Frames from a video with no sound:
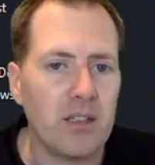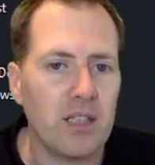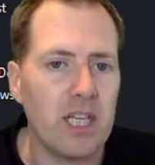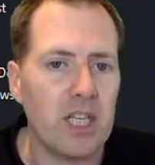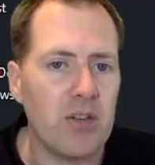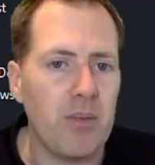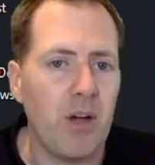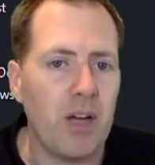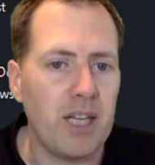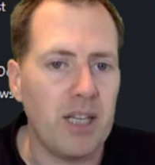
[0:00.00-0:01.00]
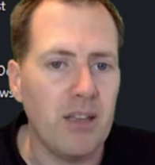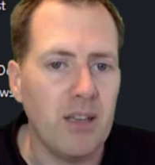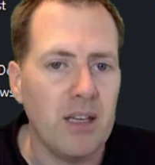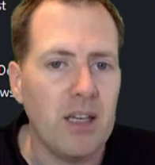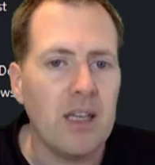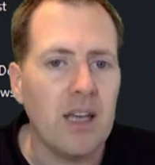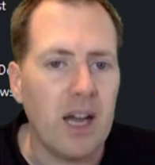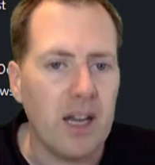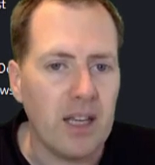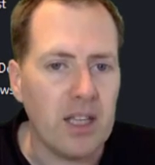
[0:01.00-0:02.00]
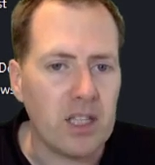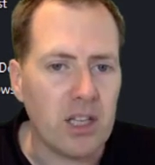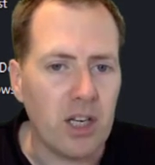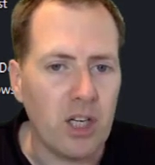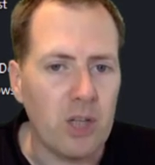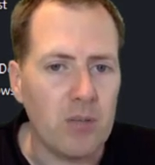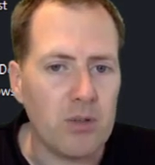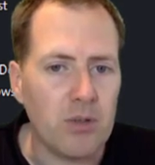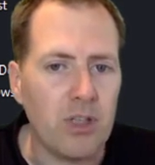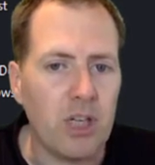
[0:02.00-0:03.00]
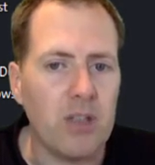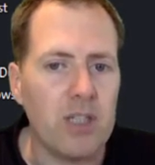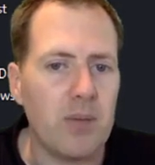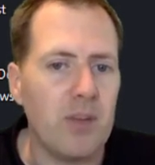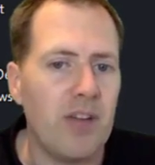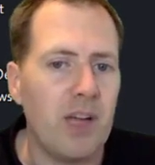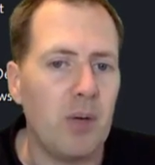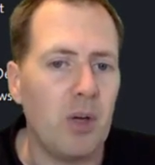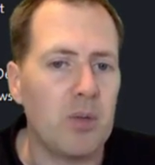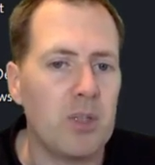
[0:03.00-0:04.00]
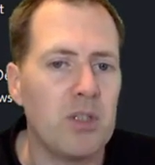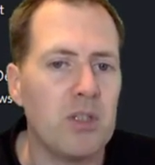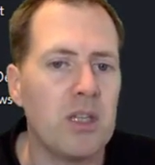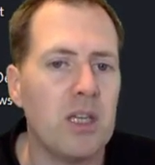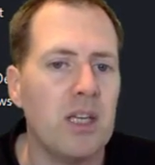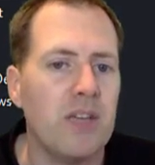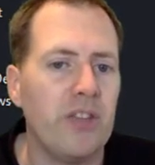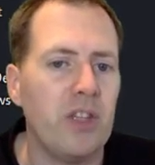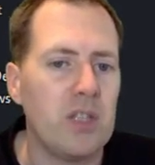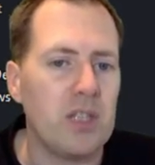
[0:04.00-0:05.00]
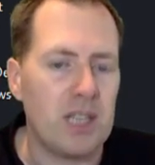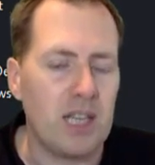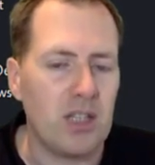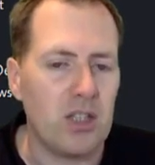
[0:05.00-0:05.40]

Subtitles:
dictionary ID, and it then just kind of loops through and loads up the available options for you to select the